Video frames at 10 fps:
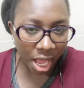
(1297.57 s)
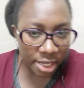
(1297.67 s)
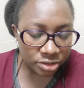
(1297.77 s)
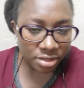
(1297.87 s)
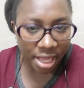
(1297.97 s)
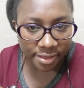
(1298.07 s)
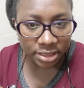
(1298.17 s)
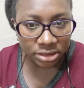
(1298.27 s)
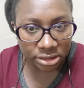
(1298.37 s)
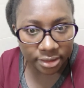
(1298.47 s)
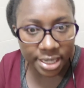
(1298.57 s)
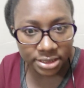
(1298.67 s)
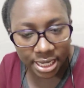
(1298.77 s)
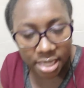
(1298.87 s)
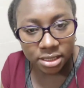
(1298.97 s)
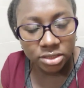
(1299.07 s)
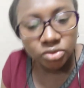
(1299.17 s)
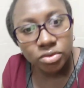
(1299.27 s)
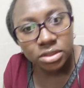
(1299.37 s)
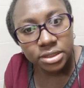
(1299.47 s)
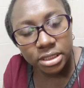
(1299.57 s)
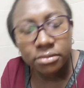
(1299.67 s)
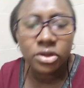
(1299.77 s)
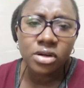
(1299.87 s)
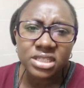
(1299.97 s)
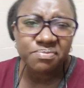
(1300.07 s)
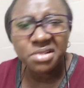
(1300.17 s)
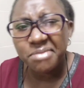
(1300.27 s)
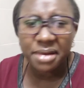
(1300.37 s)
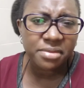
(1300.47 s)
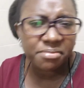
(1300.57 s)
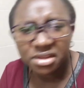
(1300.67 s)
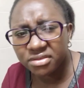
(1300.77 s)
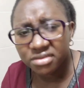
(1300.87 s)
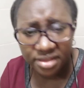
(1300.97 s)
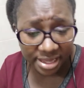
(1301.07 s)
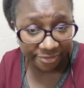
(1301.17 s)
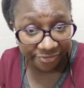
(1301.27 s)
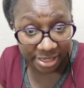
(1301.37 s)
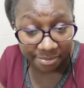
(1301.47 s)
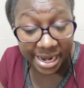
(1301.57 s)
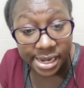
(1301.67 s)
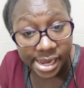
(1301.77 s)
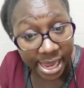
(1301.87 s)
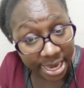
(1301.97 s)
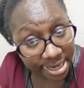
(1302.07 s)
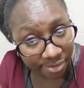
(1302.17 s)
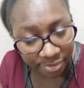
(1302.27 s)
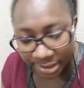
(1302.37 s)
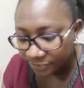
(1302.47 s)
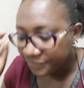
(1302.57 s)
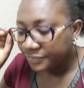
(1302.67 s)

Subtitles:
And you are the stranger in this whole thing because probably maybe you're not their friend. But anyway,